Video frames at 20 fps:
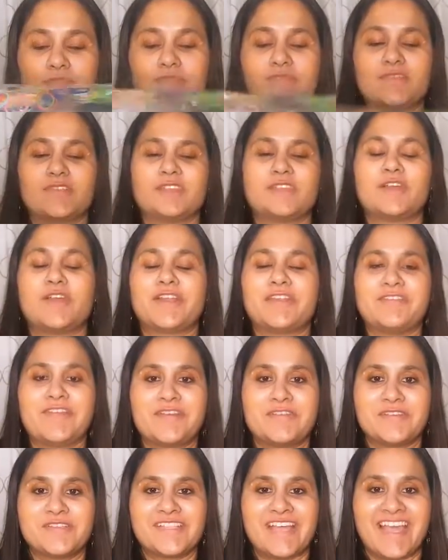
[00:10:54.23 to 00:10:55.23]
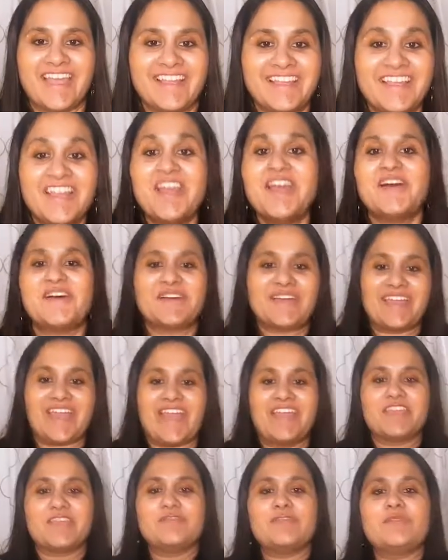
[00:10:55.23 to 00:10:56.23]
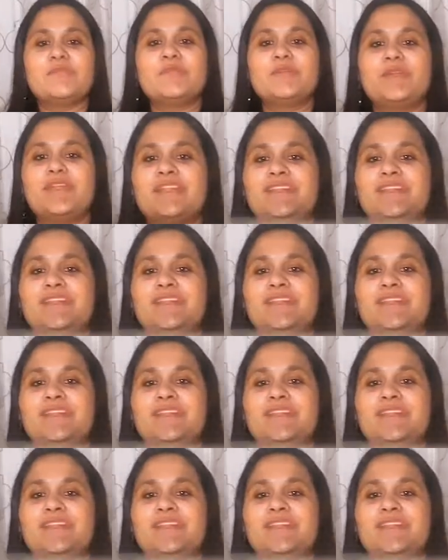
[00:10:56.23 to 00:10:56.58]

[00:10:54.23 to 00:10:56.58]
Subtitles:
sorry, where was I? Okay, yeah, if you put it